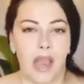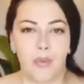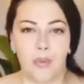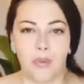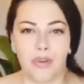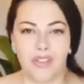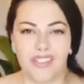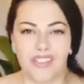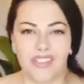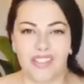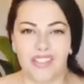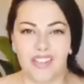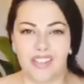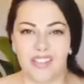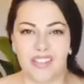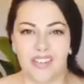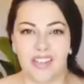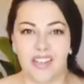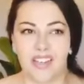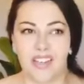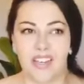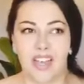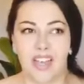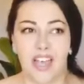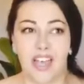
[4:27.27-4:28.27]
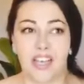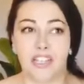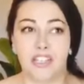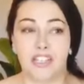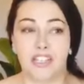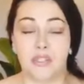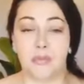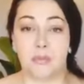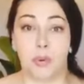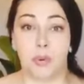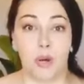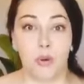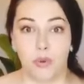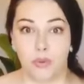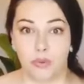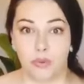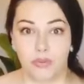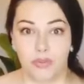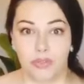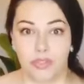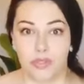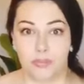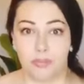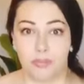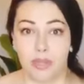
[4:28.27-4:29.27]
I wasn't
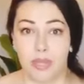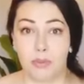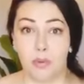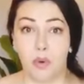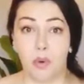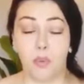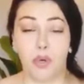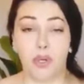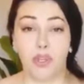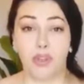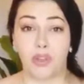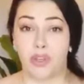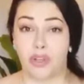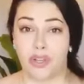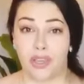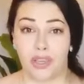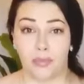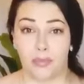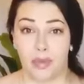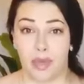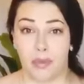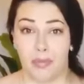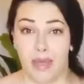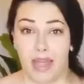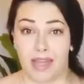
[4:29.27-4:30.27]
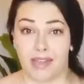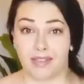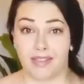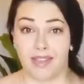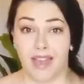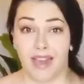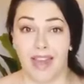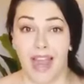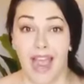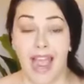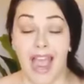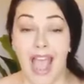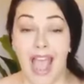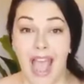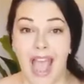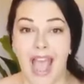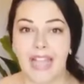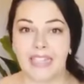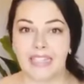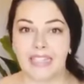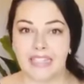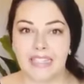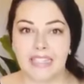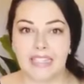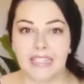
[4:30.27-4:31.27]
exposed. People weren't looking at my backside. I
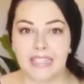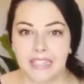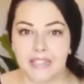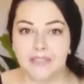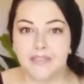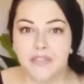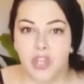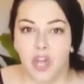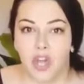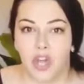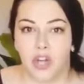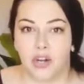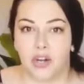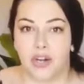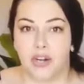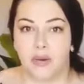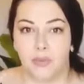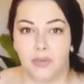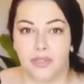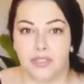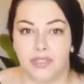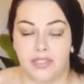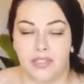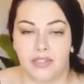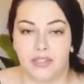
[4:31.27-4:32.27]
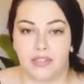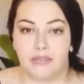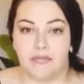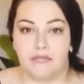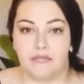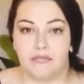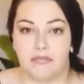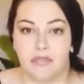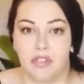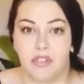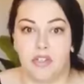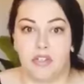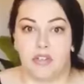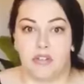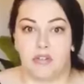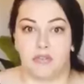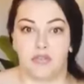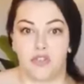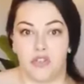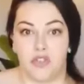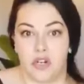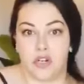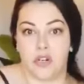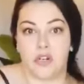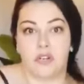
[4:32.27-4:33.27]
had sleeves on. I wasn't,
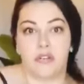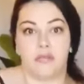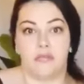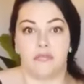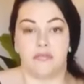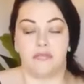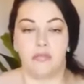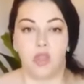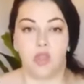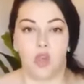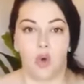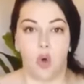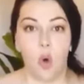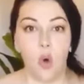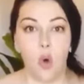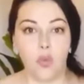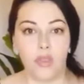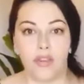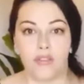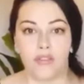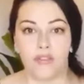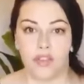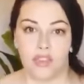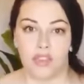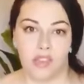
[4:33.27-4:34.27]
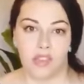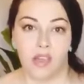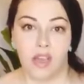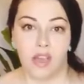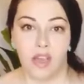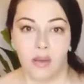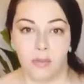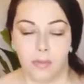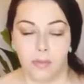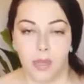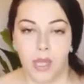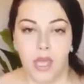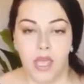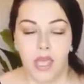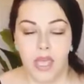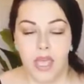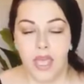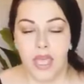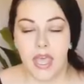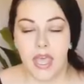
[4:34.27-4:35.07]
trying to hold everything up.